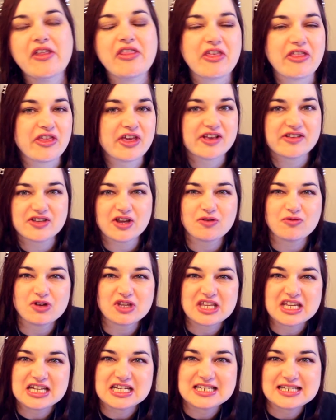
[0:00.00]
of the things I
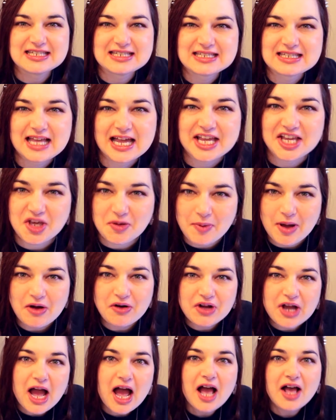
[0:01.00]
really dislike about
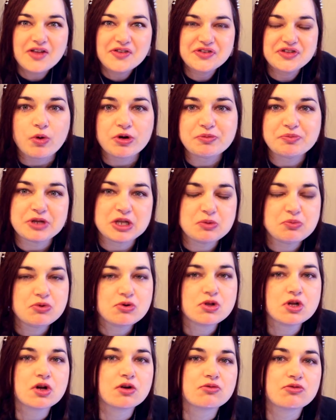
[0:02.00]
goths. When people
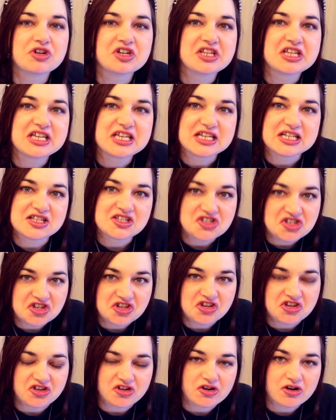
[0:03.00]
are really
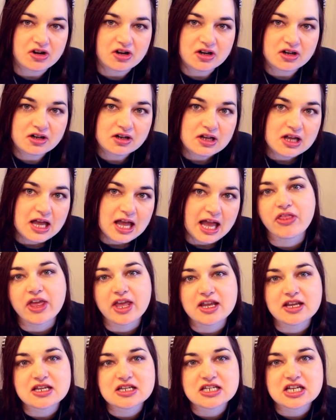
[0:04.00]
insecure,
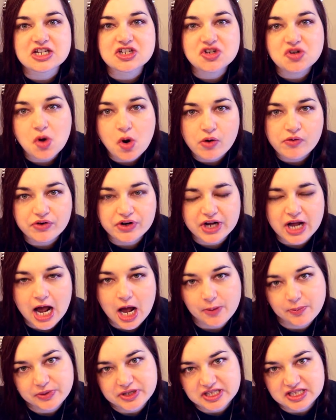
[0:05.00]
they tend to
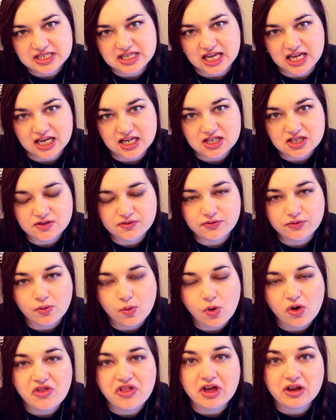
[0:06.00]
overcompensate
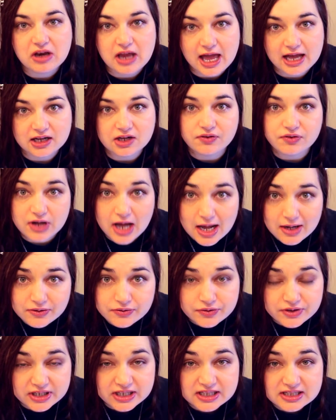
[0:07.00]
for their lack of
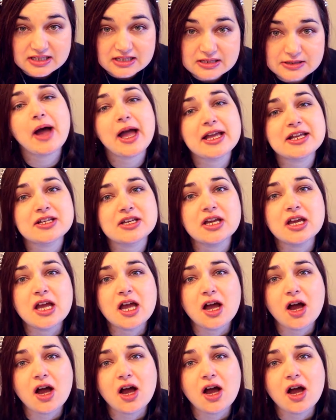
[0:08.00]
confidence. By